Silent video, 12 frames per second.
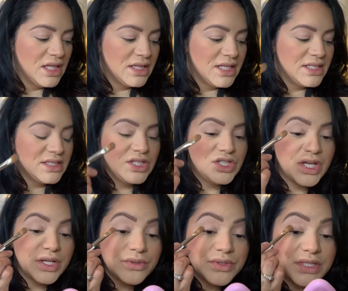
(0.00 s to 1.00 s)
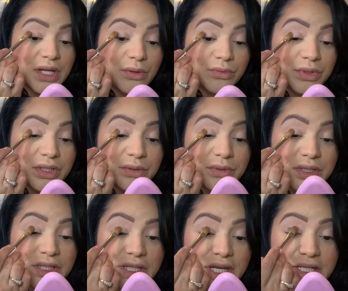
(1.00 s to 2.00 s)
lays the shadows down
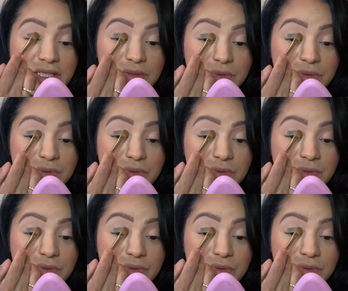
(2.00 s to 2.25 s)
really nice